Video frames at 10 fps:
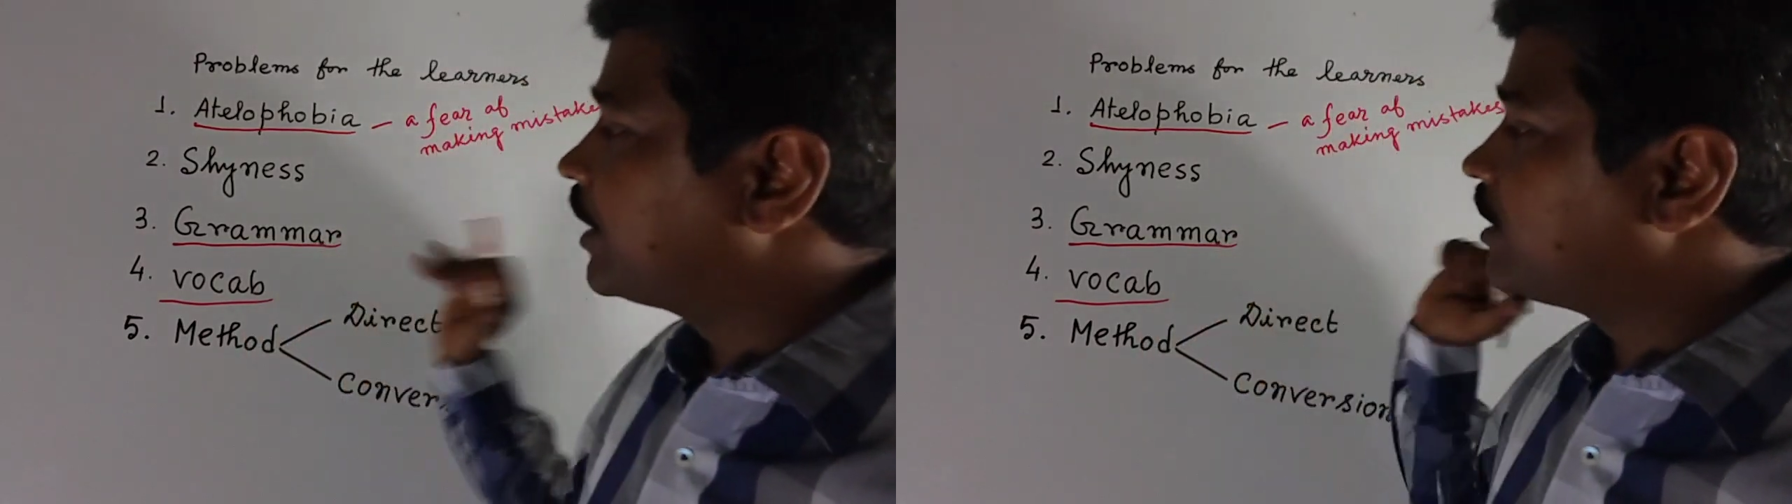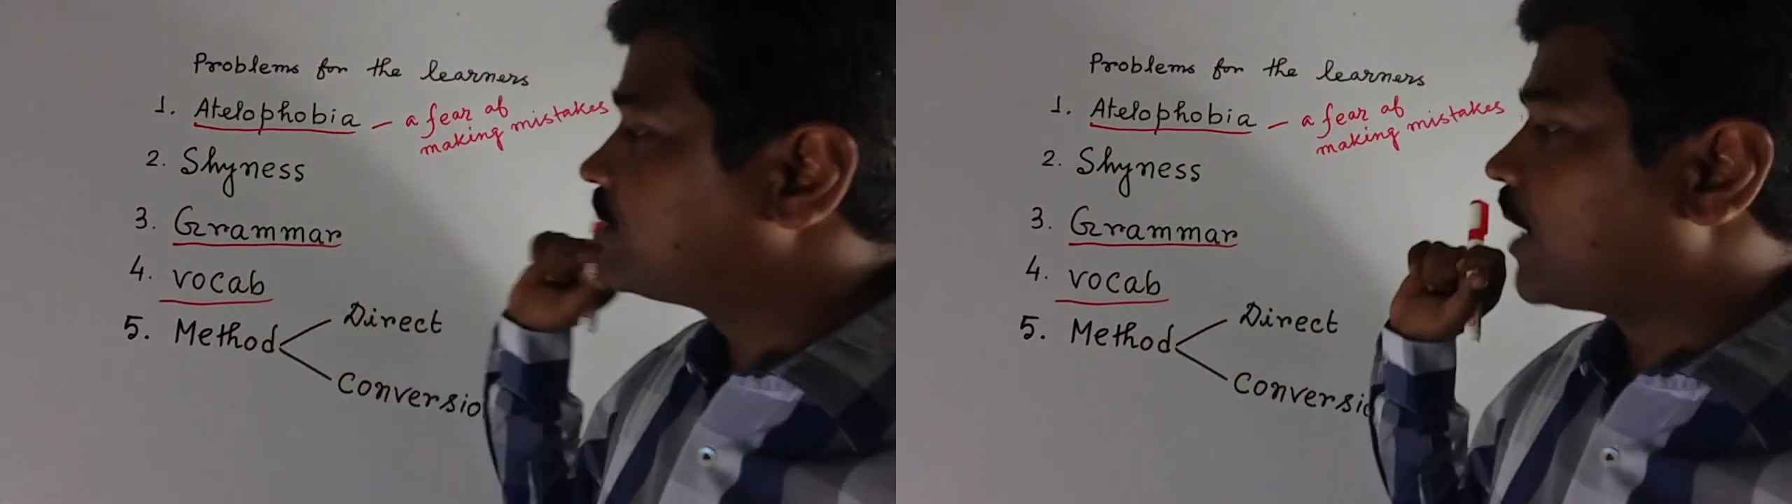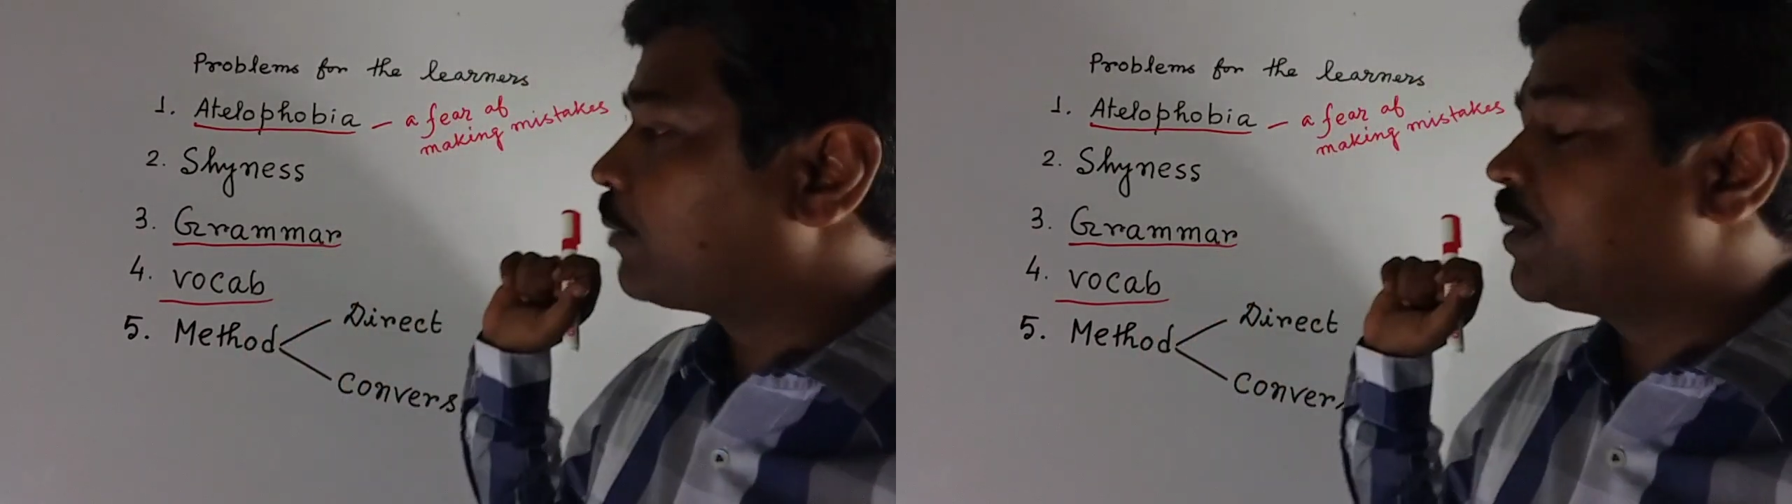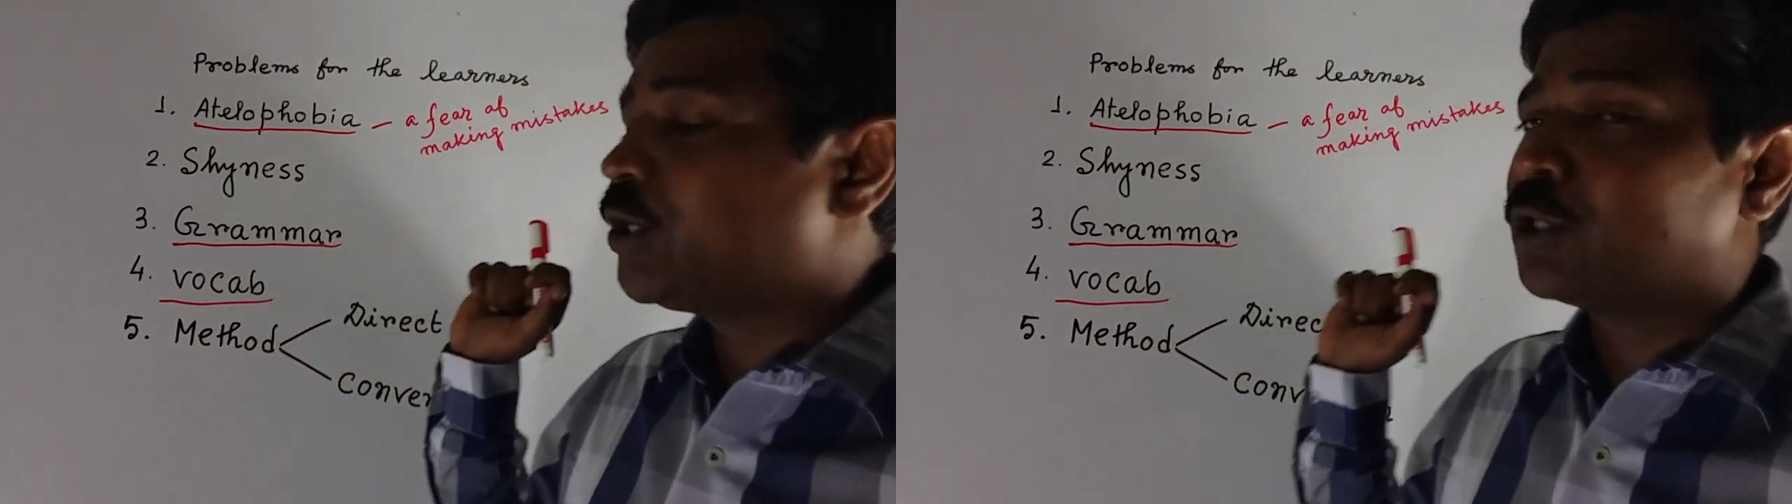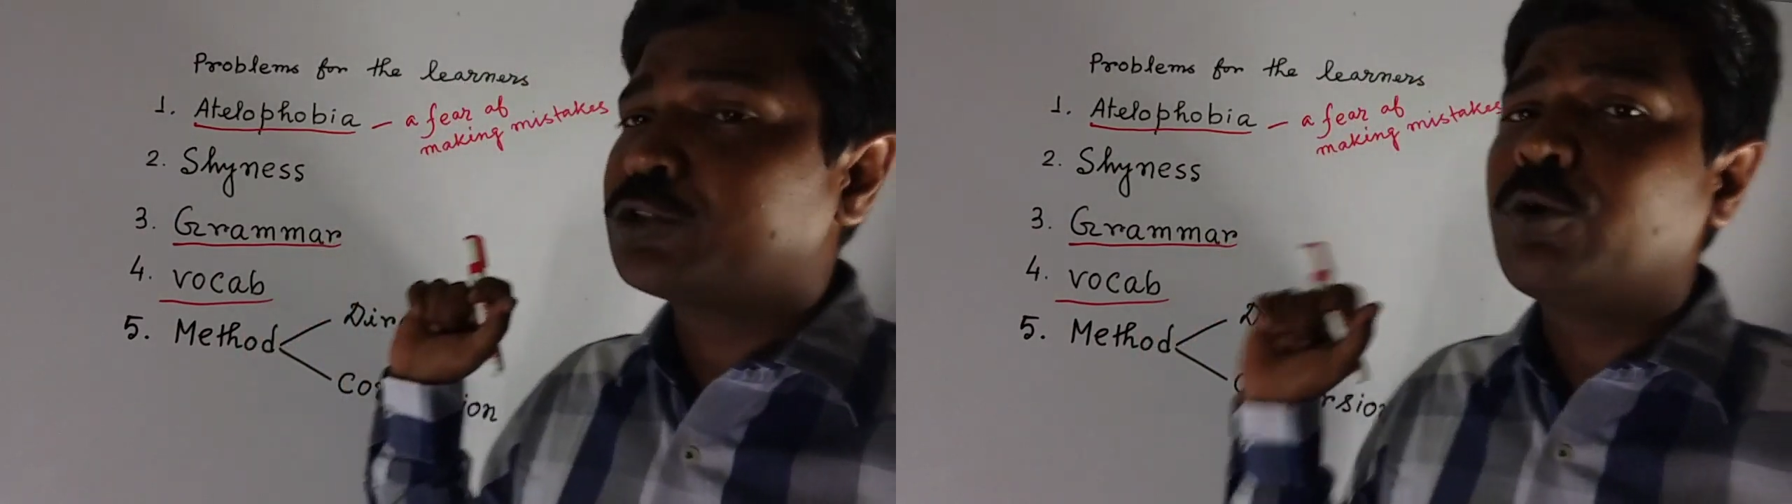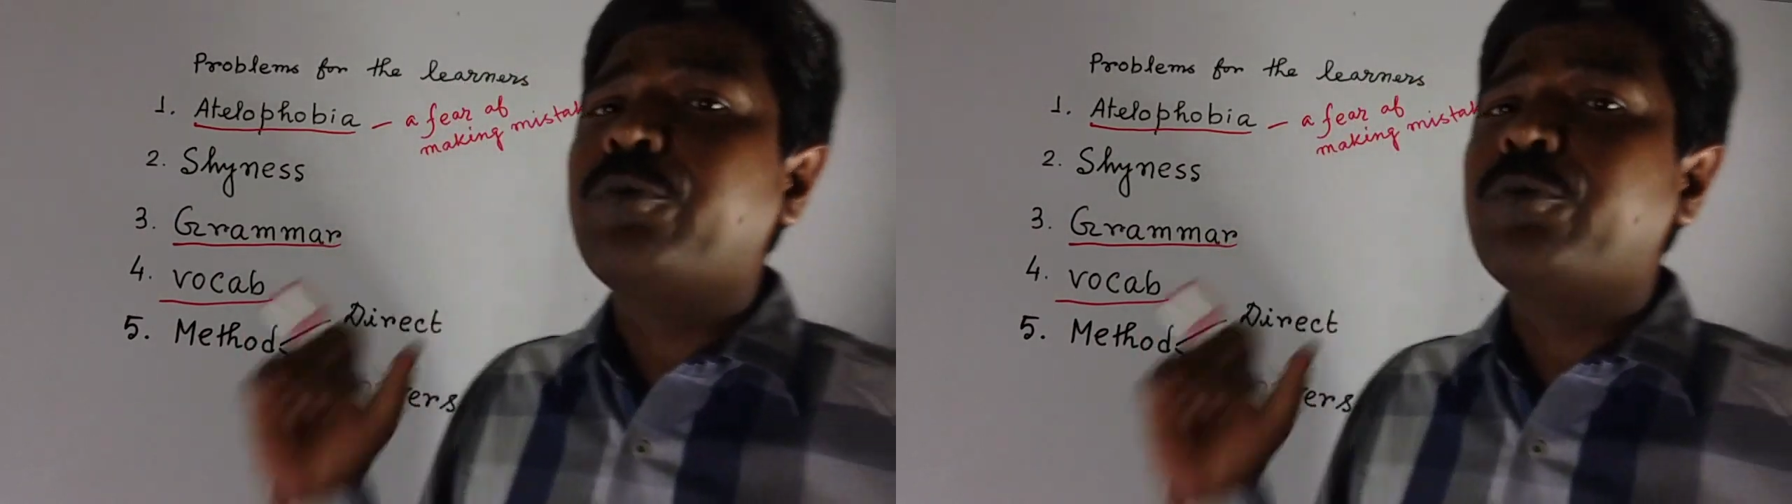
in english language also